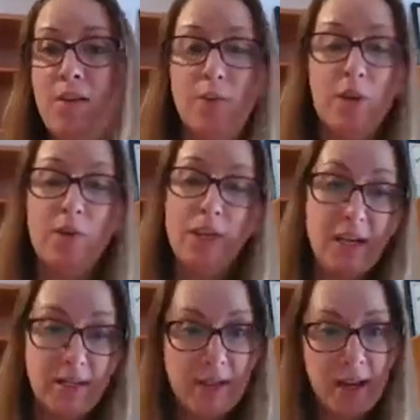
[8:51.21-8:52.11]
Well, with
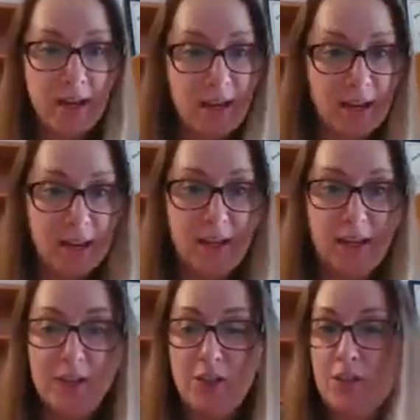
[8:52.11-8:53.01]
any diet, I
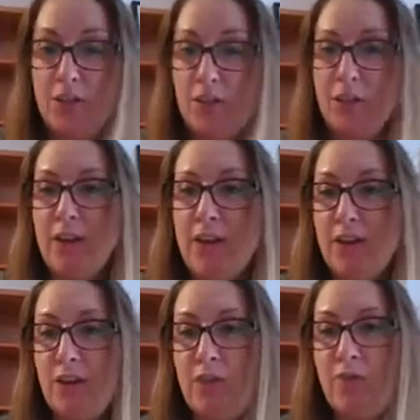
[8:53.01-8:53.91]
think you should do the
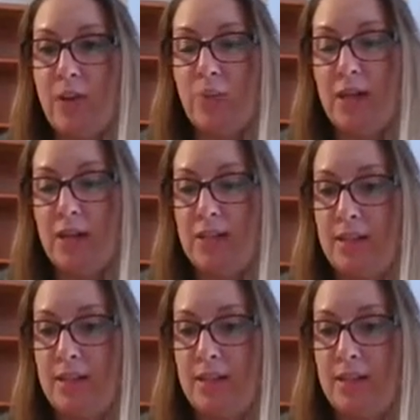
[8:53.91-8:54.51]
New Vet Plus